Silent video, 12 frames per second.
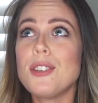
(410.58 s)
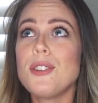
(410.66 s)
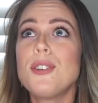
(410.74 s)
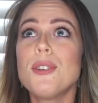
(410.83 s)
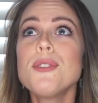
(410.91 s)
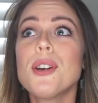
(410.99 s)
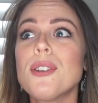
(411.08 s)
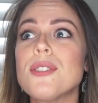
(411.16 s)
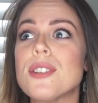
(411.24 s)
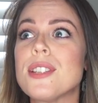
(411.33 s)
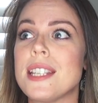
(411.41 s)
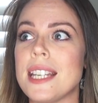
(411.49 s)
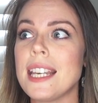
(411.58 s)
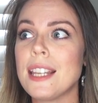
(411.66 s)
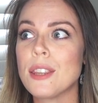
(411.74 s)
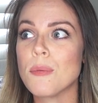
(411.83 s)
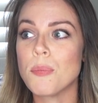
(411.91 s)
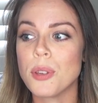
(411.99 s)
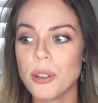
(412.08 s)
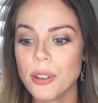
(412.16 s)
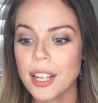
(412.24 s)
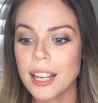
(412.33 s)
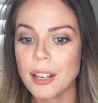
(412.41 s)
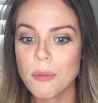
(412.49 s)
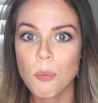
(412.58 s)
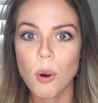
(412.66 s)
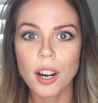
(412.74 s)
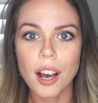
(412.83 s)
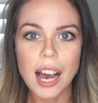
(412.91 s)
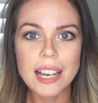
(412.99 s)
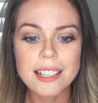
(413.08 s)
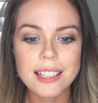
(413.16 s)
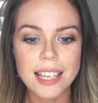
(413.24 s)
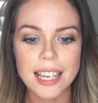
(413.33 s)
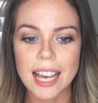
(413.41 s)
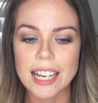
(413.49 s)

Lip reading: you don't see the beauty in what I see.